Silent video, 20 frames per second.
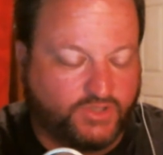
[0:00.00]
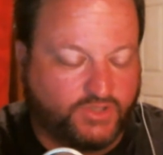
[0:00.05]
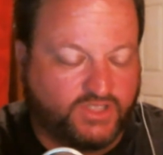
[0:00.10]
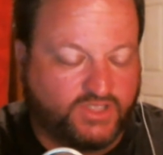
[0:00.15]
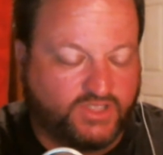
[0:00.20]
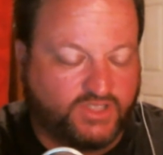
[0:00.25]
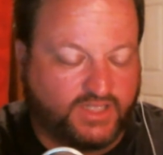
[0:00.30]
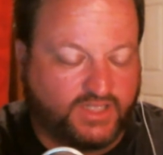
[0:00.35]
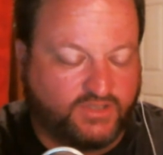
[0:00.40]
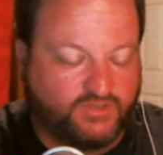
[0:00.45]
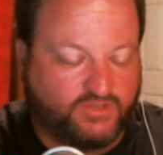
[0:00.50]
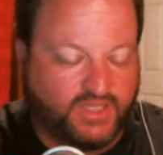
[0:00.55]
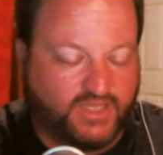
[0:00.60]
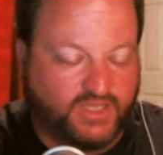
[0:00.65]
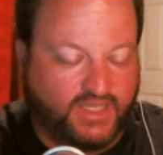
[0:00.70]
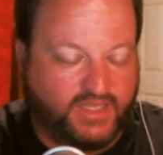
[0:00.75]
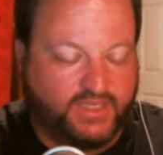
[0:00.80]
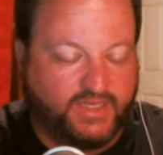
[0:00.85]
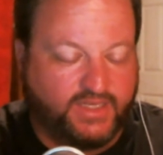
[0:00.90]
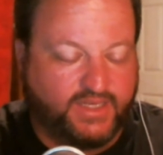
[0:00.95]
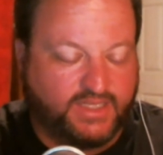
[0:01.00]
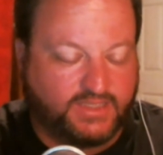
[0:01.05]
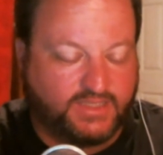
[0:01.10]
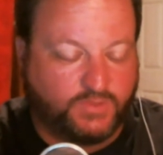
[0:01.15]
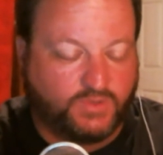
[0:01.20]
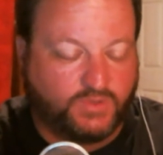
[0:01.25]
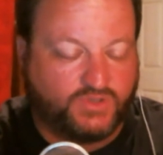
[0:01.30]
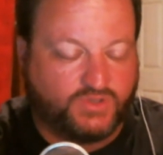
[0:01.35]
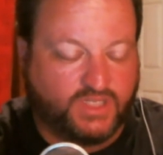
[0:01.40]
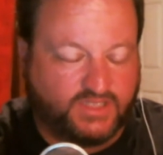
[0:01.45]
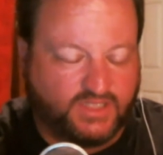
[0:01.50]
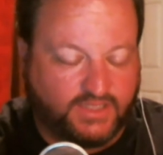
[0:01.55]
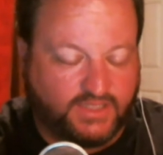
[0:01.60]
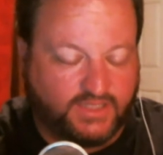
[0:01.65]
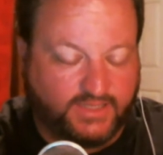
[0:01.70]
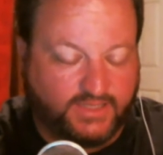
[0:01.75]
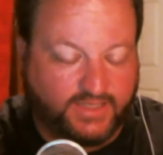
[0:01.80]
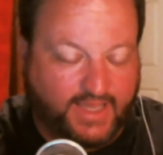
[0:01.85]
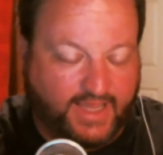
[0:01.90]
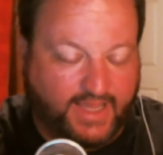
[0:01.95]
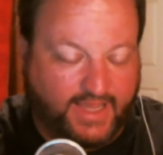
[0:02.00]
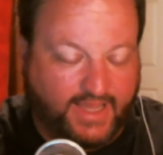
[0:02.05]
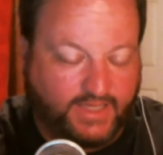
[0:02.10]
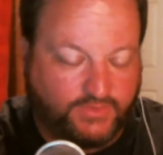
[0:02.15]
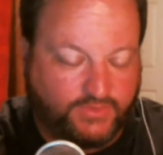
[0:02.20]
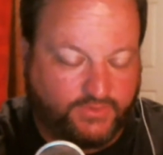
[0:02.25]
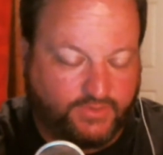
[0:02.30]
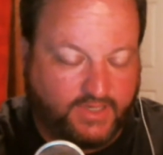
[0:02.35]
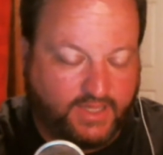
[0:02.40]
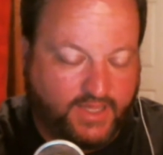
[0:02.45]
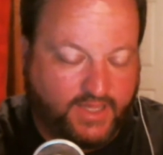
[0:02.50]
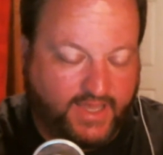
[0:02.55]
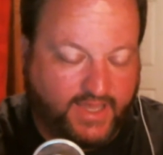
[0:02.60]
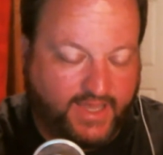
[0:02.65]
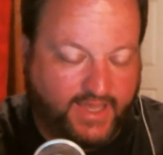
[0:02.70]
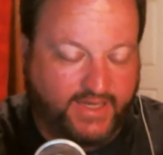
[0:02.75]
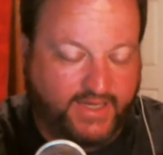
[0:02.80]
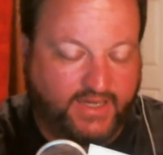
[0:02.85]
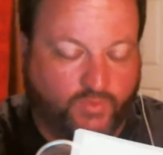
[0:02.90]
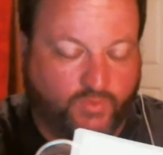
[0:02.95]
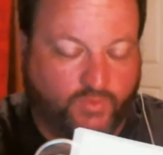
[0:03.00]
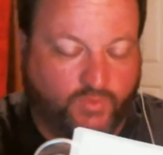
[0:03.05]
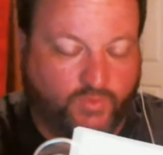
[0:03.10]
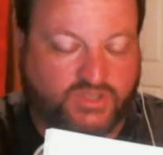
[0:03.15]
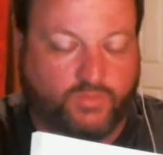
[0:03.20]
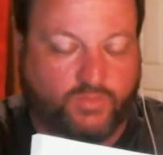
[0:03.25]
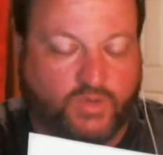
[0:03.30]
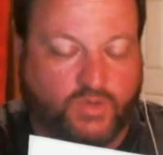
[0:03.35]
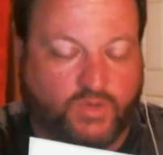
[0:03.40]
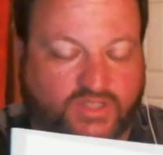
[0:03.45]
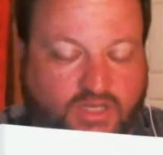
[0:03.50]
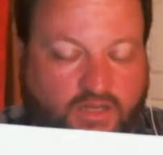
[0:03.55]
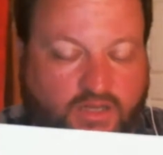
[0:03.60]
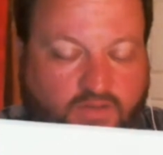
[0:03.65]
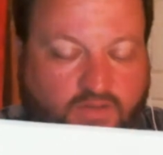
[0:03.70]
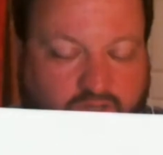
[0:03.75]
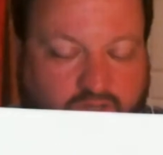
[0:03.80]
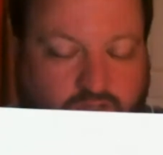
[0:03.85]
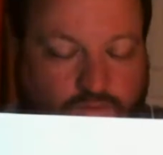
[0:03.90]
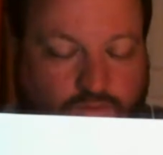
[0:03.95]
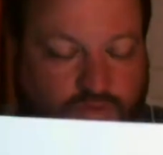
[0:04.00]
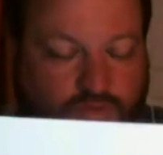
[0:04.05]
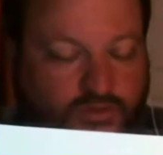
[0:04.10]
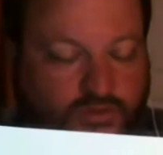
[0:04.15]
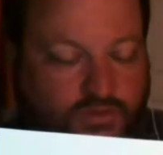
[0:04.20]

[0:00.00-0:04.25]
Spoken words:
to take to the end as potentially hated and wishy-washy individuals.